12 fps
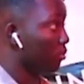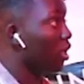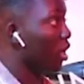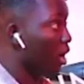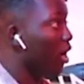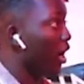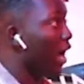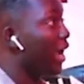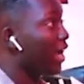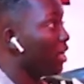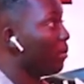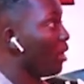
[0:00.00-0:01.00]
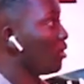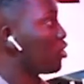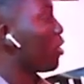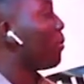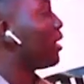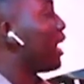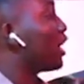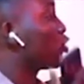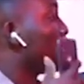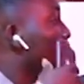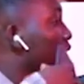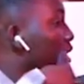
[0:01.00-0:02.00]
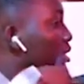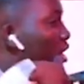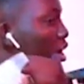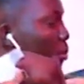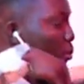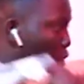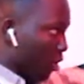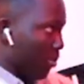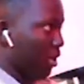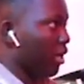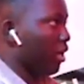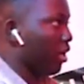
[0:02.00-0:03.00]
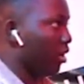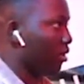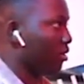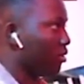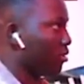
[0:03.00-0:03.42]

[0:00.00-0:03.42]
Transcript: I heard about somebody actually brought me here.